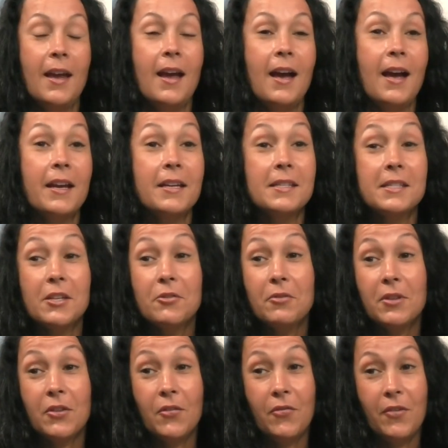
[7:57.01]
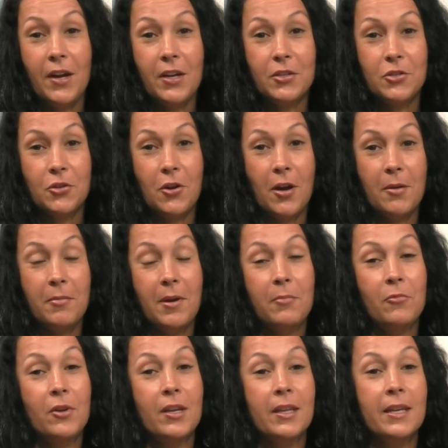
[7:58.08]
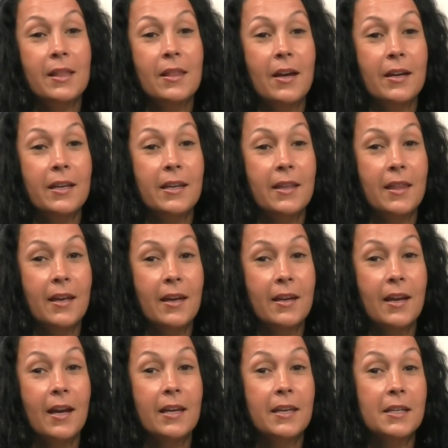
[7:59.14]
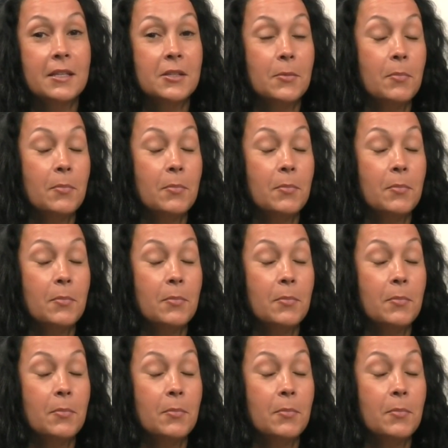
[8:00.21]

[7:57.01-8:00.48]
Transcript: I consider it the fun job. I'm really lucky that I get to